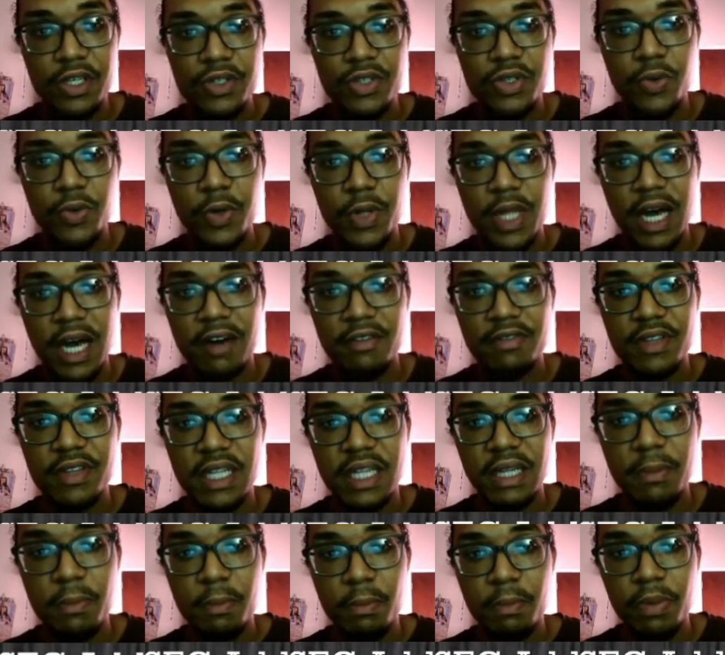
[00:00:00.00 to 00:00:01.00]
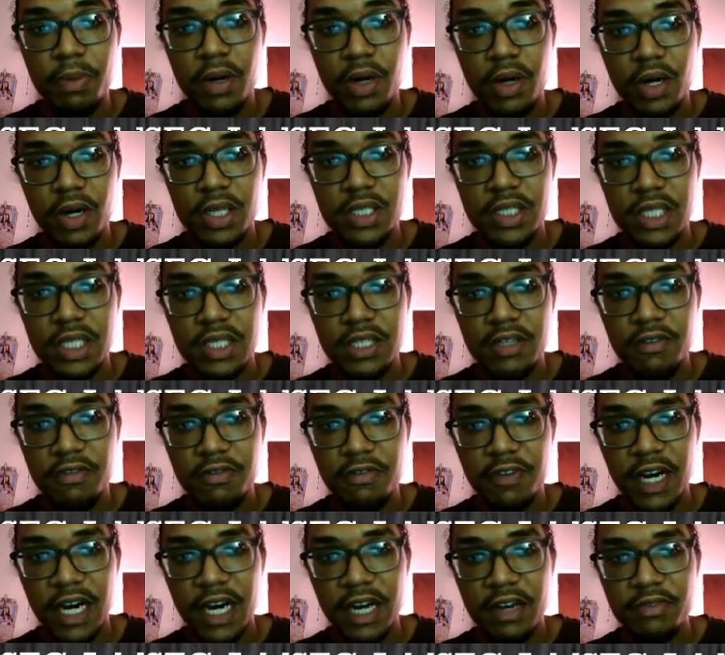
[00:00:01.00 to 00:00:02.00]
so we have positive
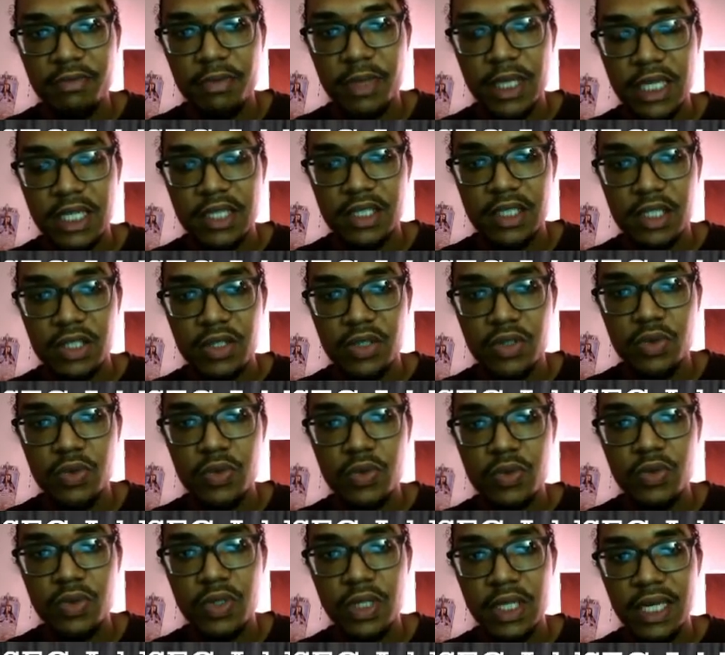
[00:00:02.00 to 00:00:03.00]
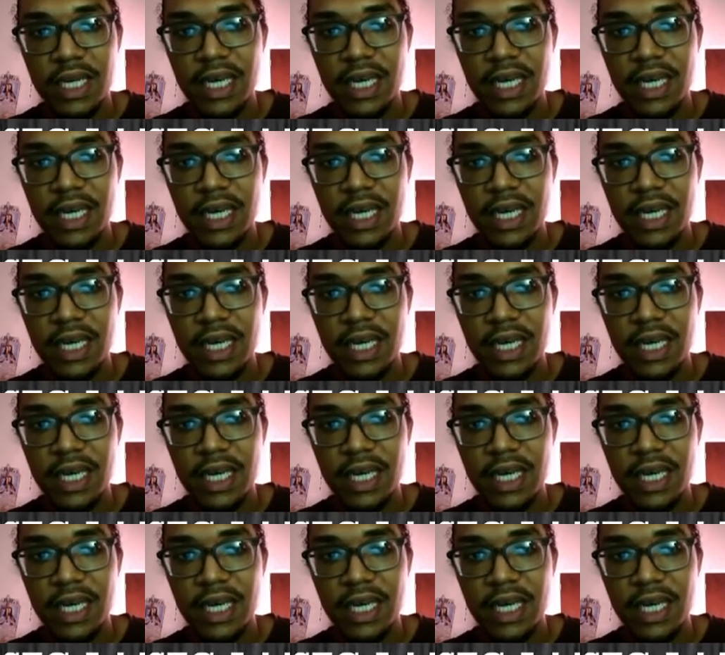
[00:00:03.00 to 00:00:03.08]
five because the two